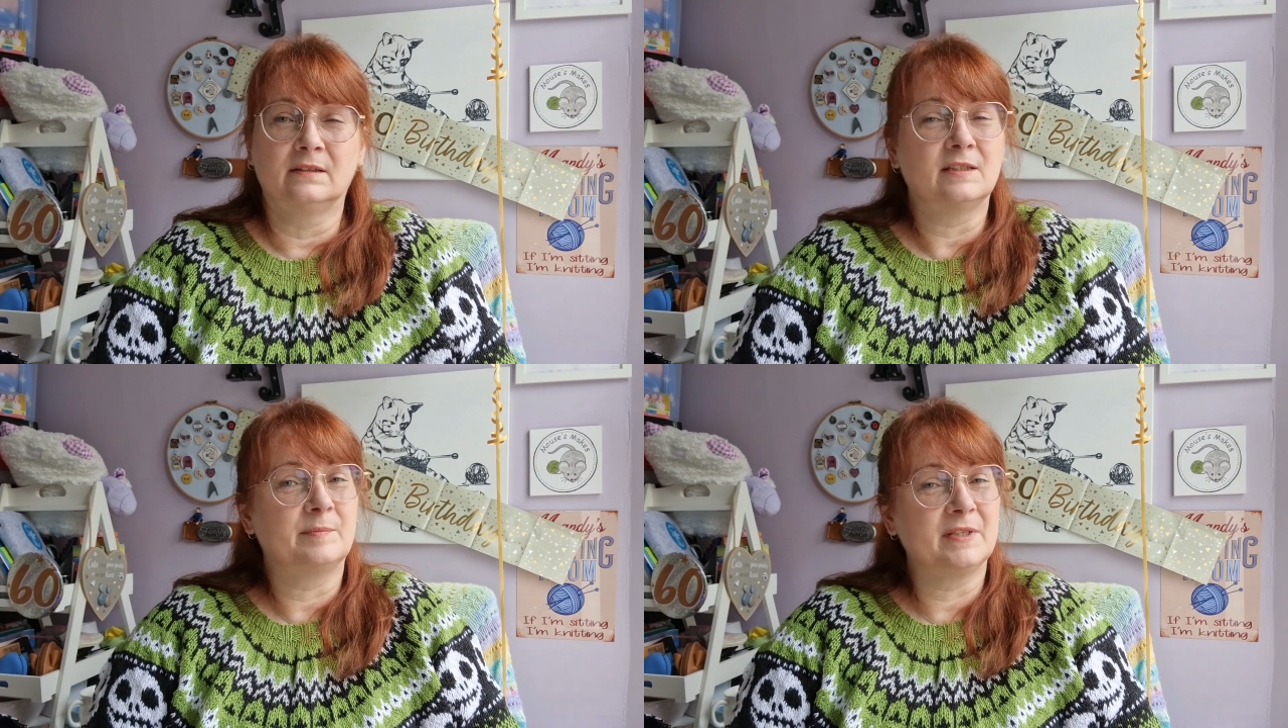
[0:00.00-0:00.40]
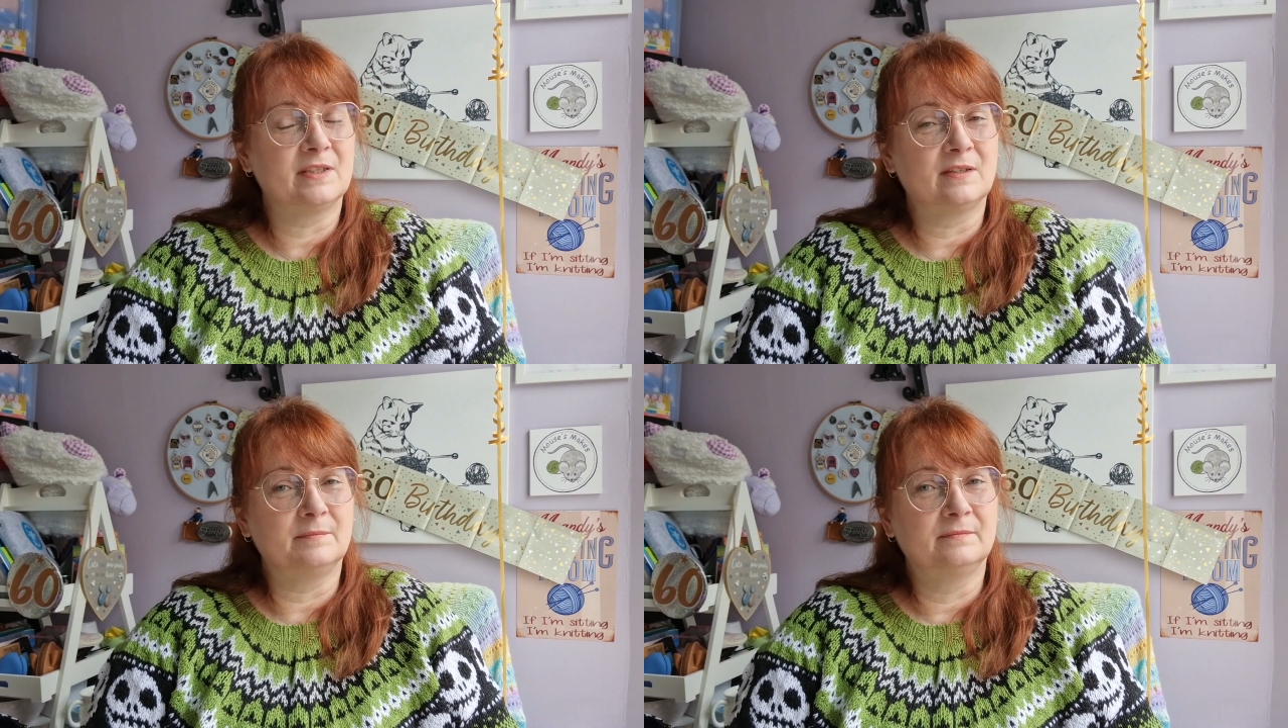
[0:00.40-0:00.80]
There's been
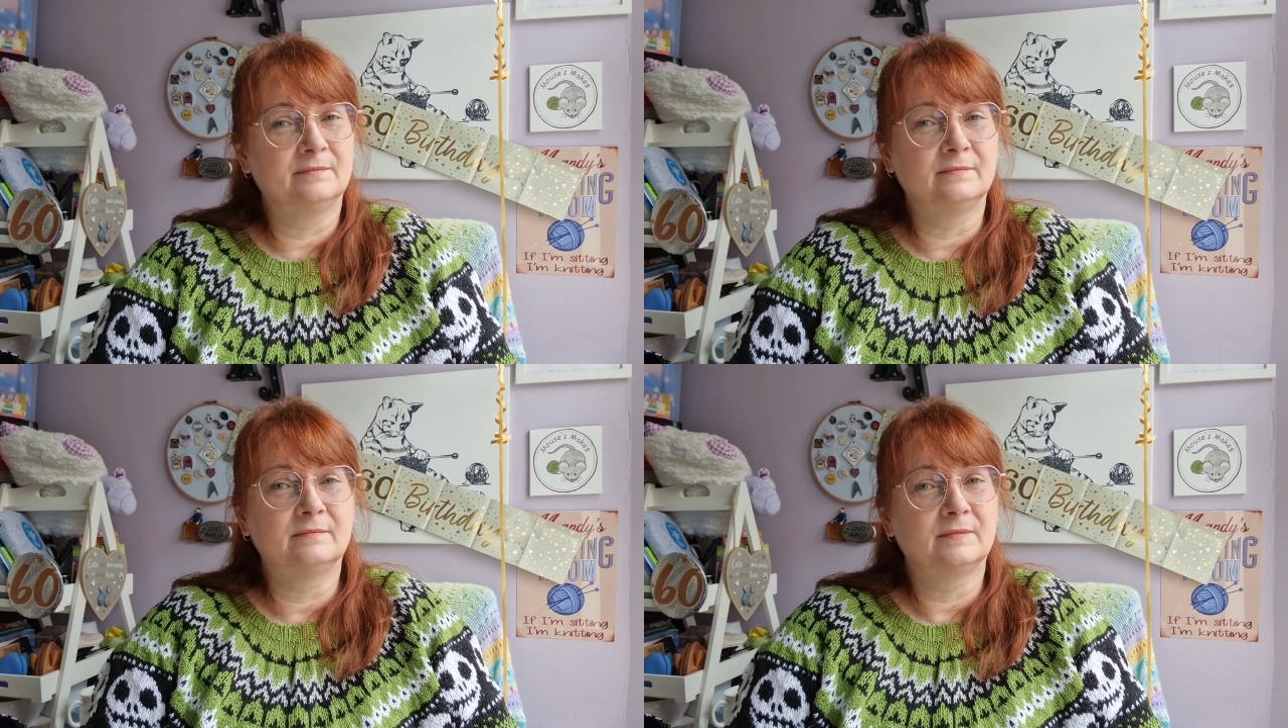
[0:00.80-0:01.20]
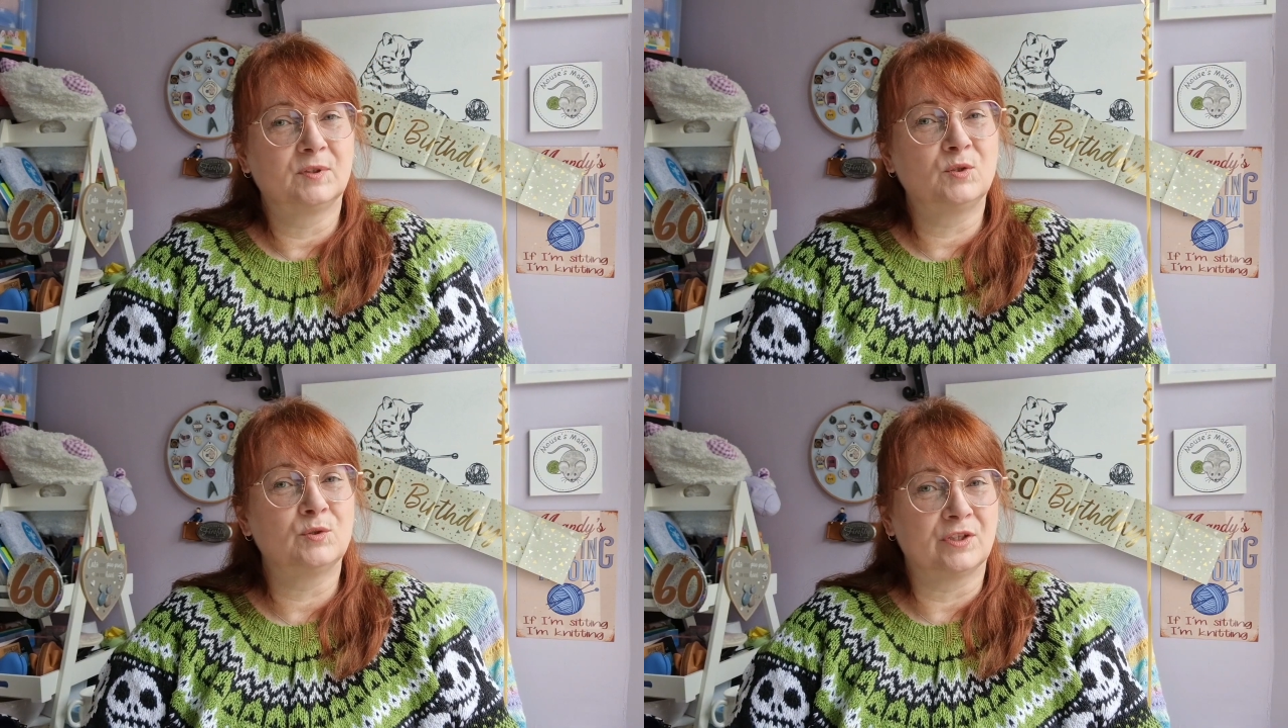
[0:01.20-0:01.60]
some
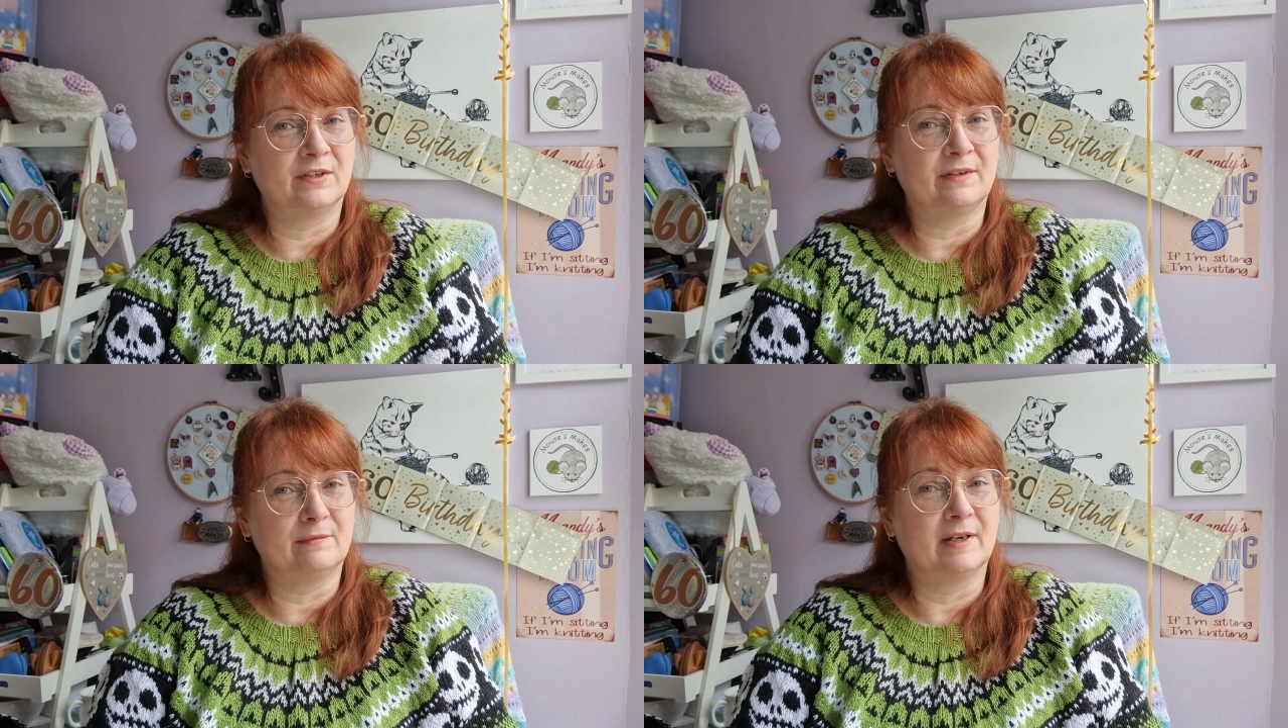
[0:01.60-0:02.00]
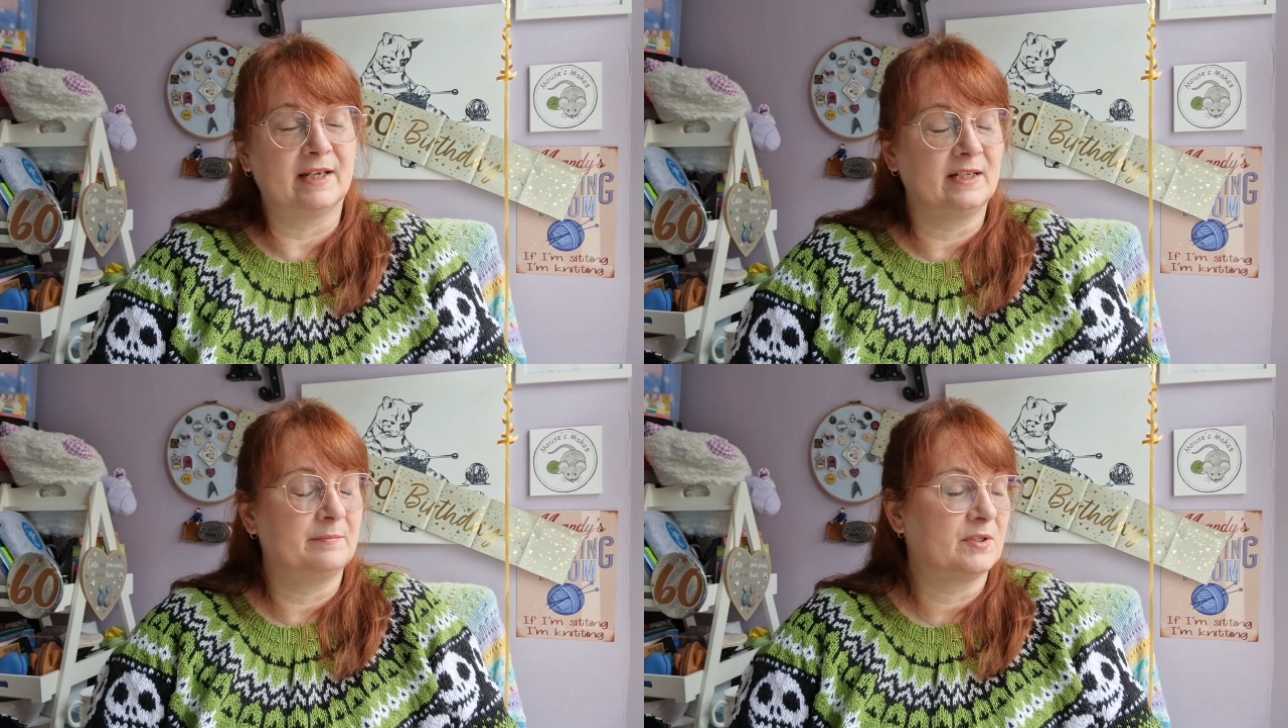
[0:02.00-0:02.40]
ordinary
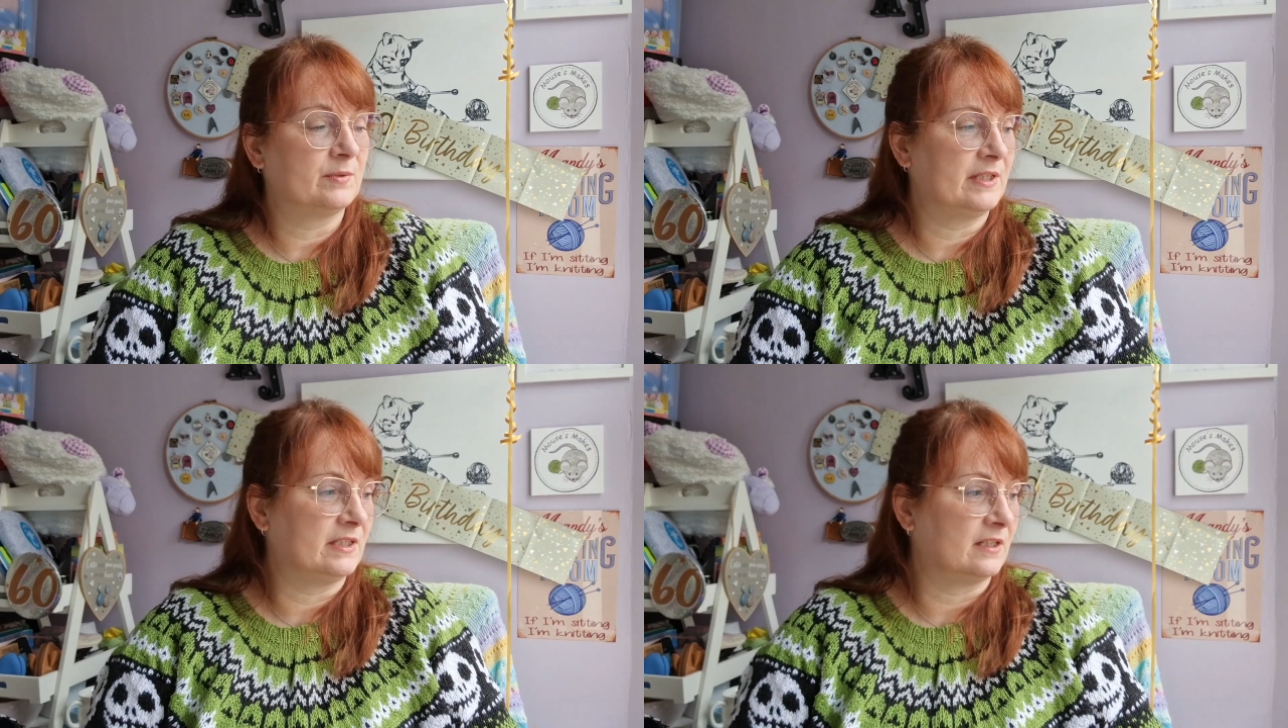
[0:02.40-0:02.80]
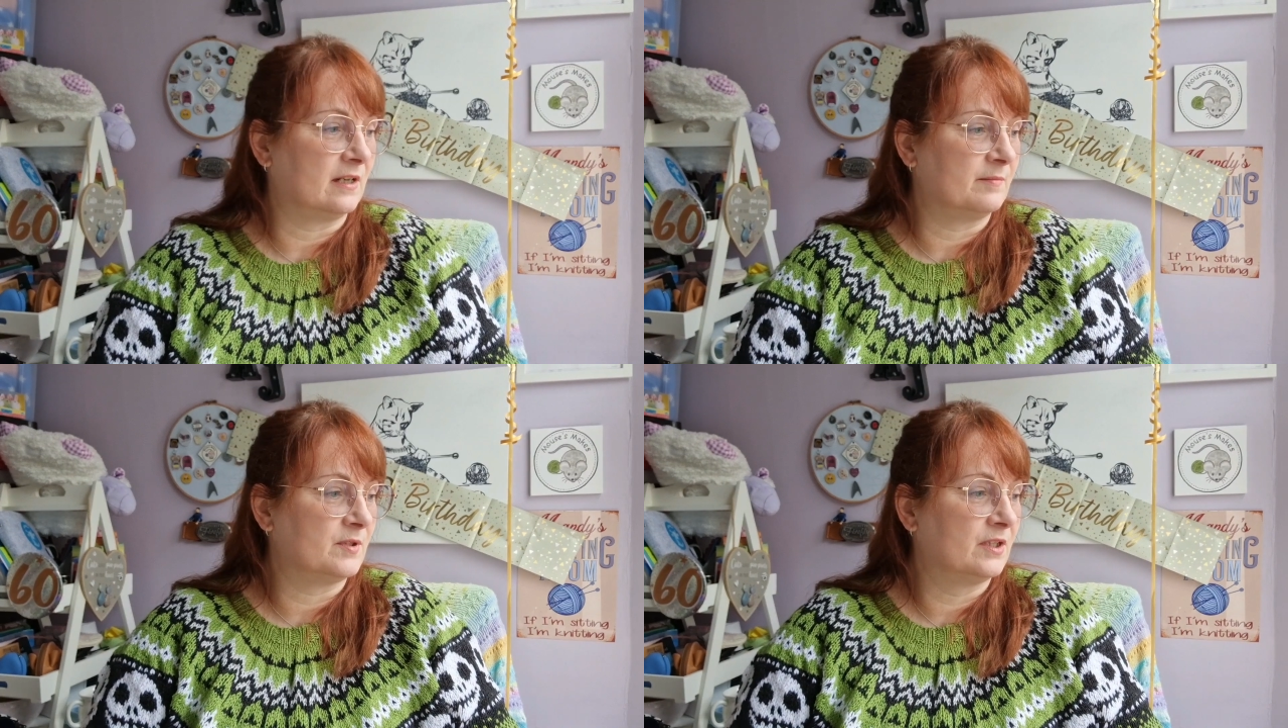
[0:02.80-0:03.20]
rain in between
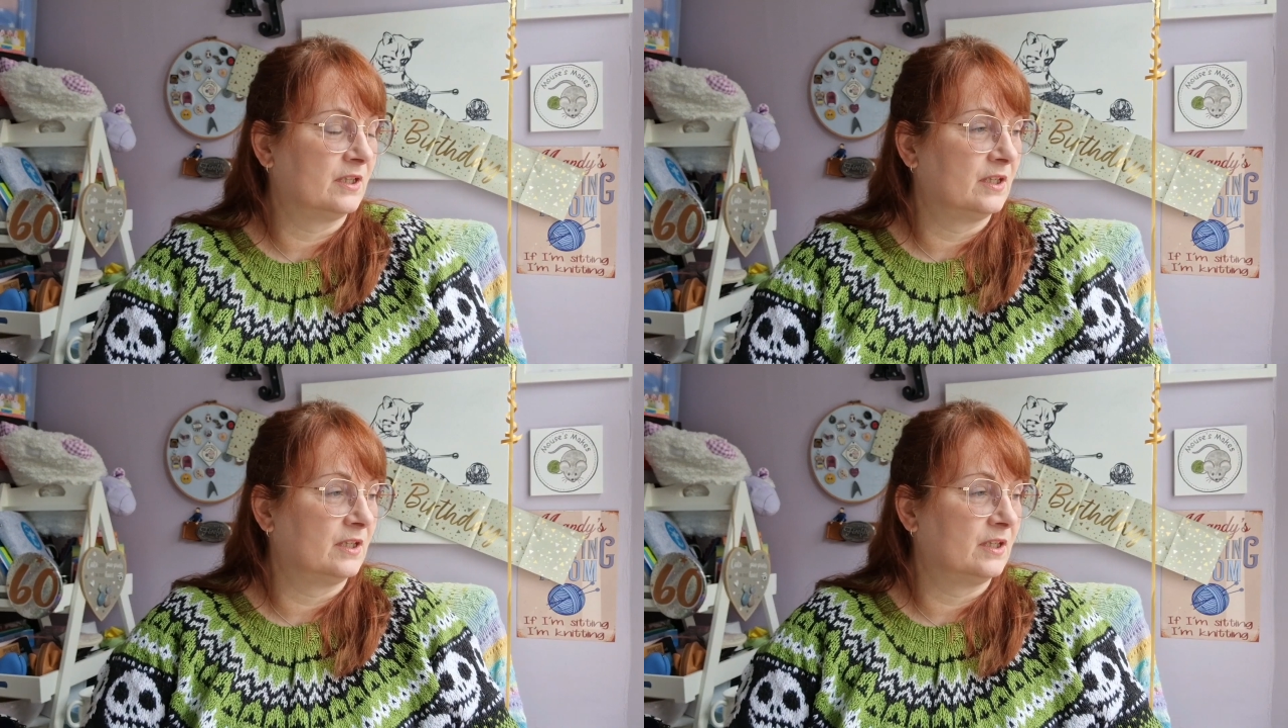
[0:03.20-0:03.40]
times,